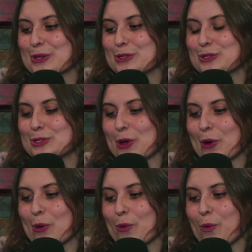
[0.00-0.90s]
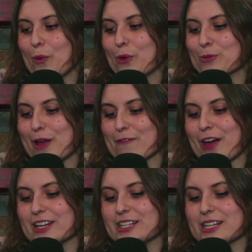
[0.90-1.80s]
So with my
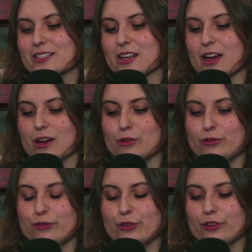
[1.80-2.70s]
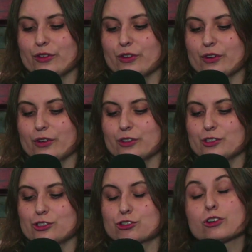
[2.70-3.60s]
findings of
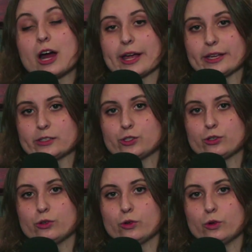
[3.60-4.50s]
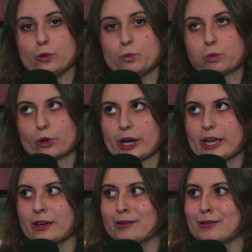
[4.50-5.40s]
trying to
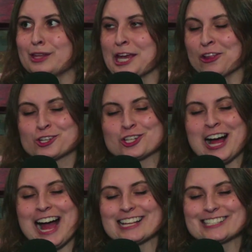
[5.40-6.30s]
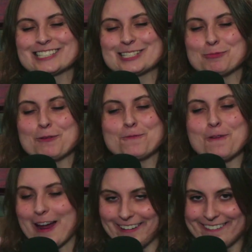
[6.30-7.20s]
bring the English class to be
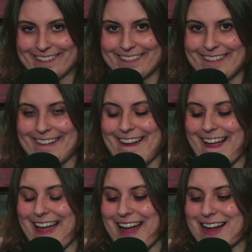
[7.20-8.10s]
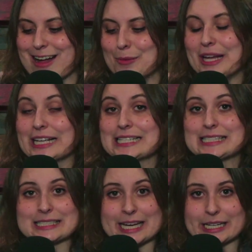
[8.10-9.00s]
fun and
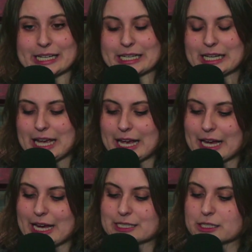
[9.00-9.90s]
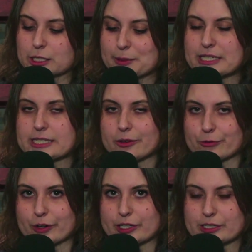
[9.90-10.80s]
exciting and a little bit
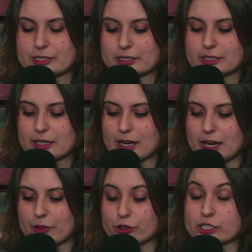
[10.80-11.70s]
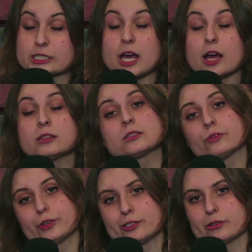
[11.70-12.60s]
different, there's tons of
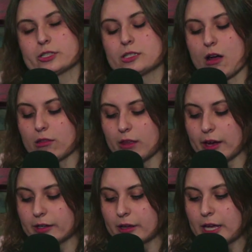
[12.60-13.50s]
resources online.